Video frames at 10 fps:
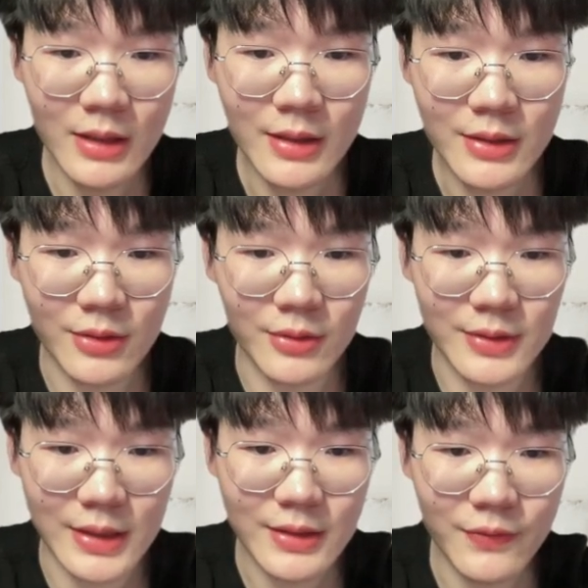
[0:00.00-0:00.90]
So
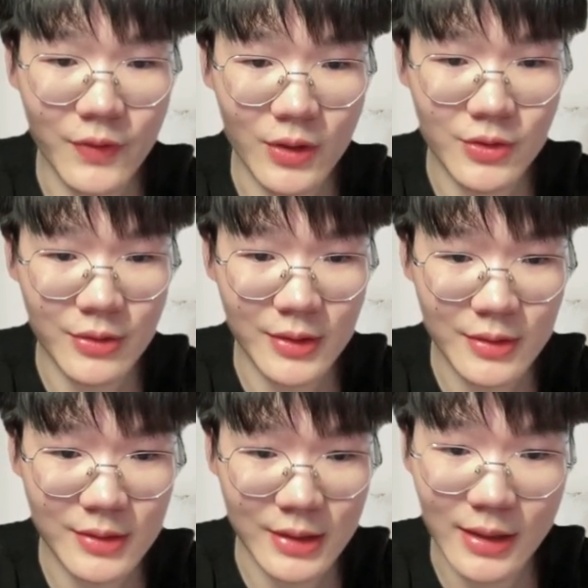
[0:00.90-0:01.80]
these 4
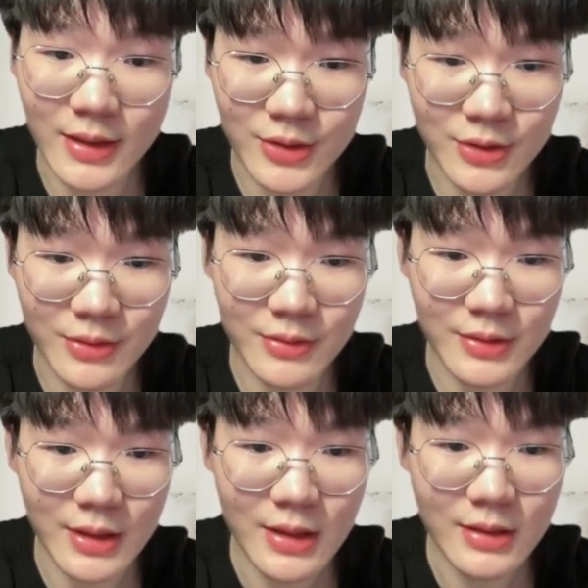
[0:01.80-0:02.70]
traders, they can
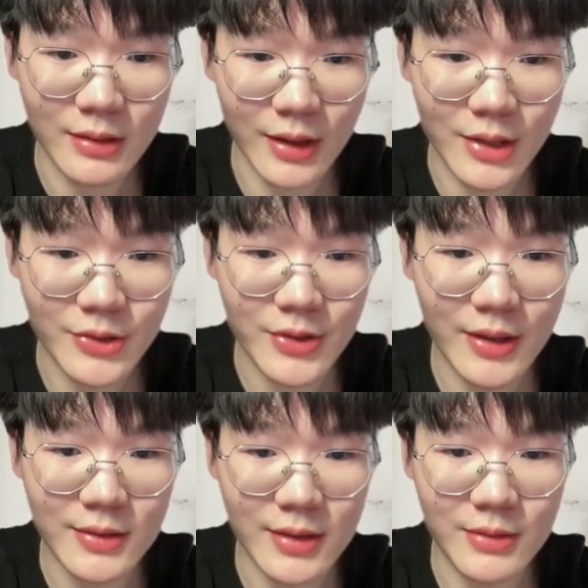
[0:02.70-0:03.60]
choose the
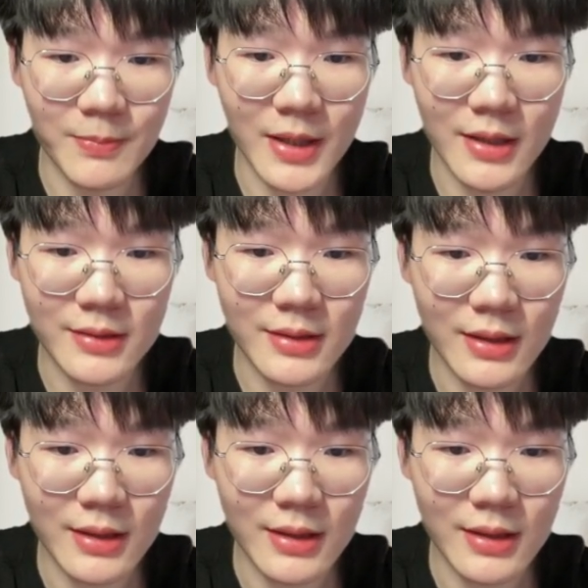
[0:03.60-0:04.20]
contracts that best